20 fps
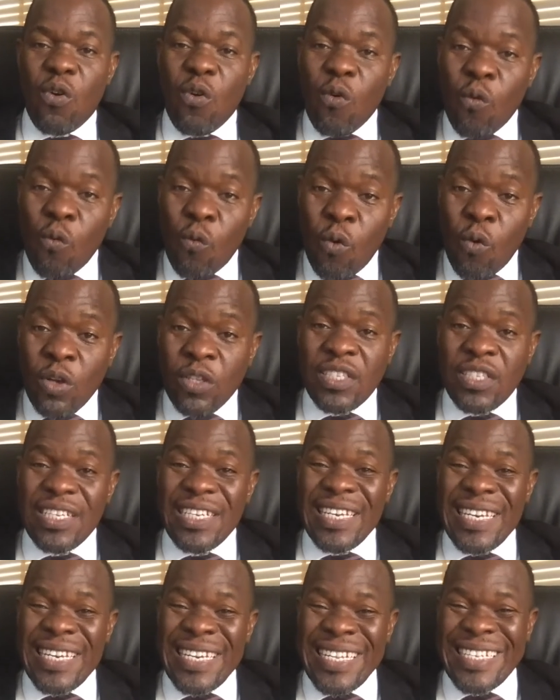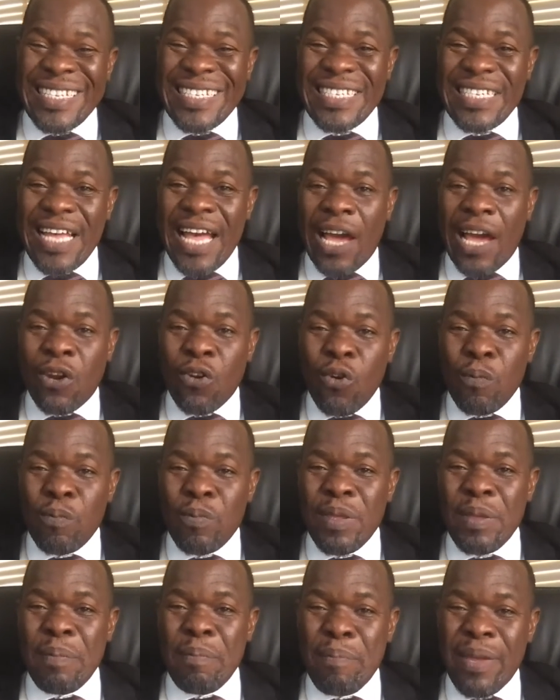what needs are not
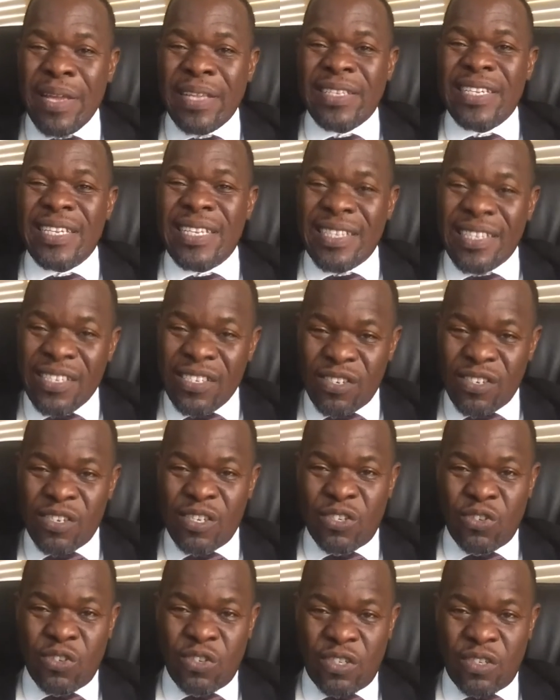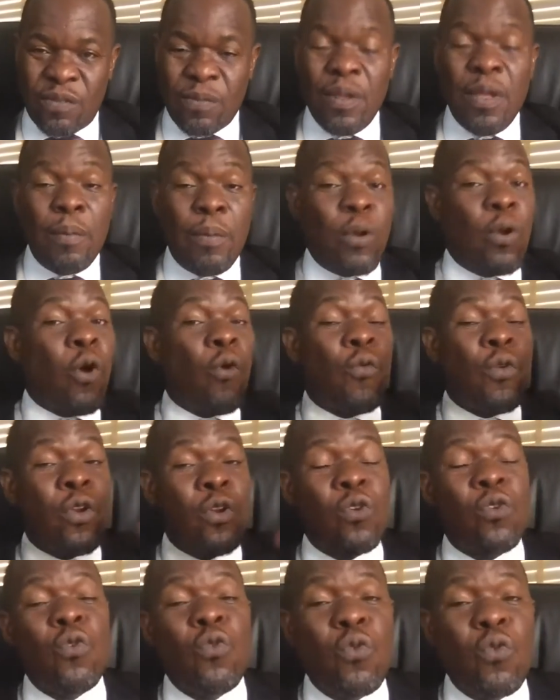being met in this relationship? Because we
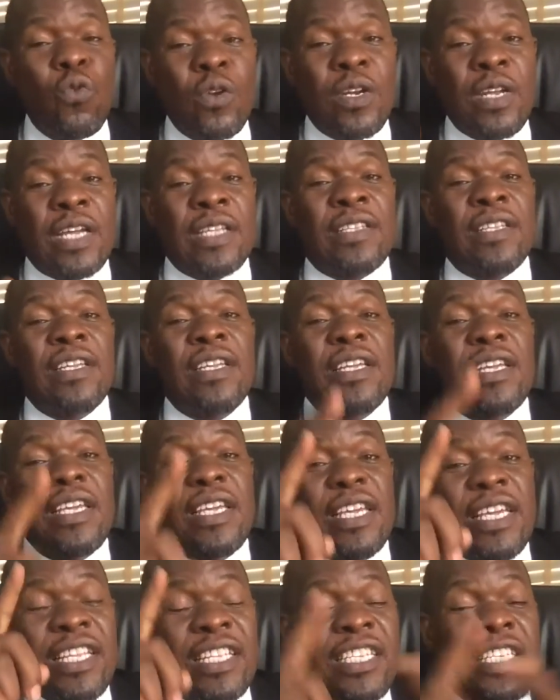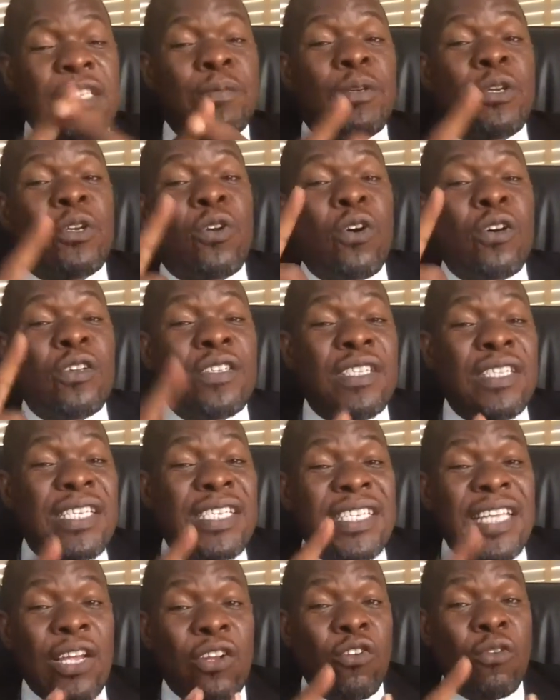know that it is because
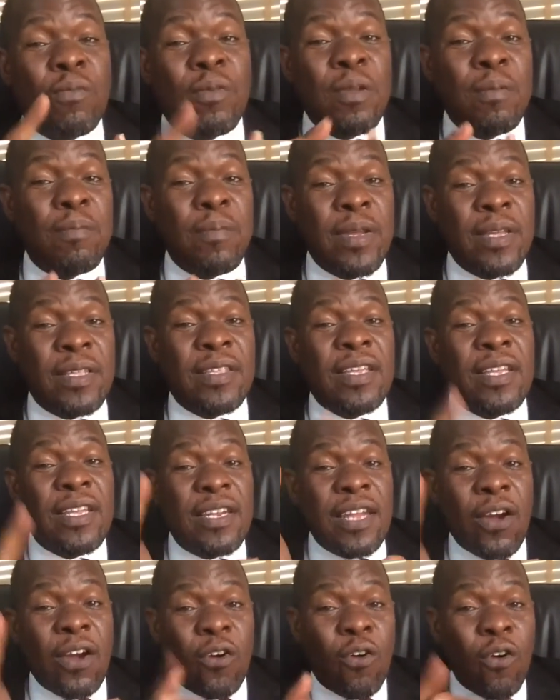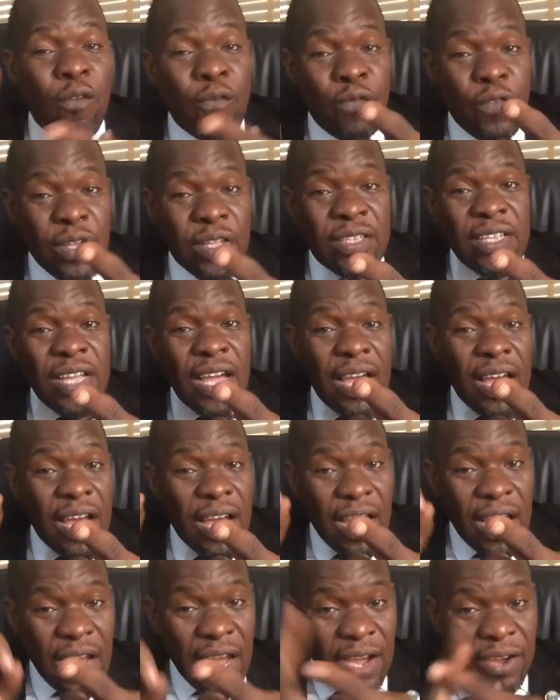needs are not being met that conflict
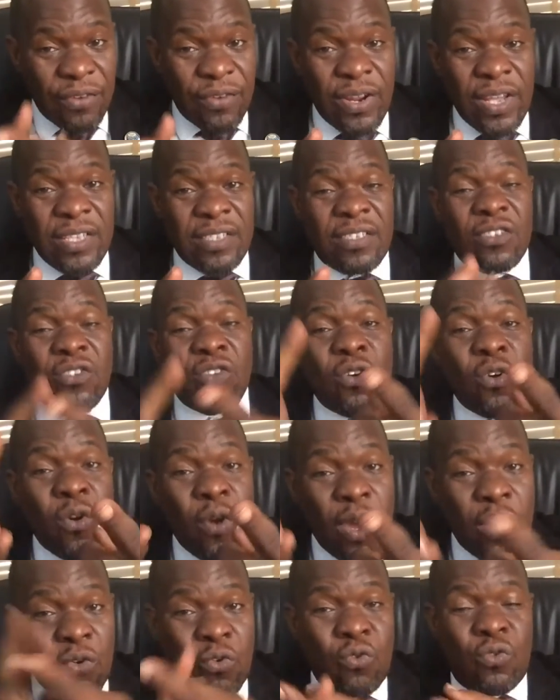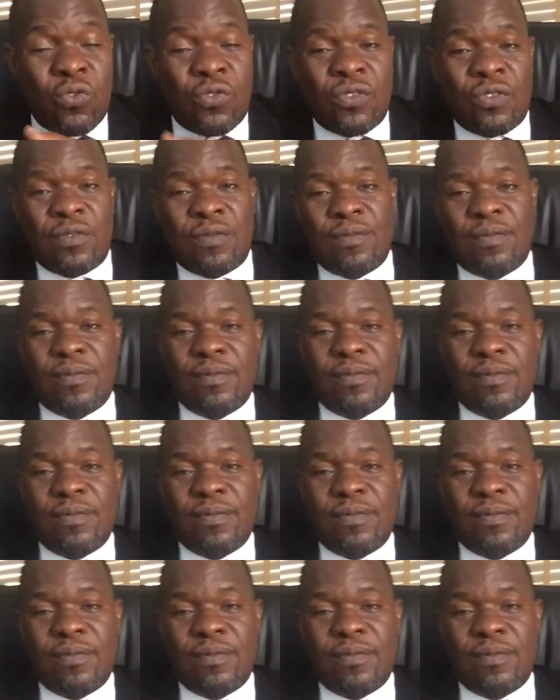arises or arose.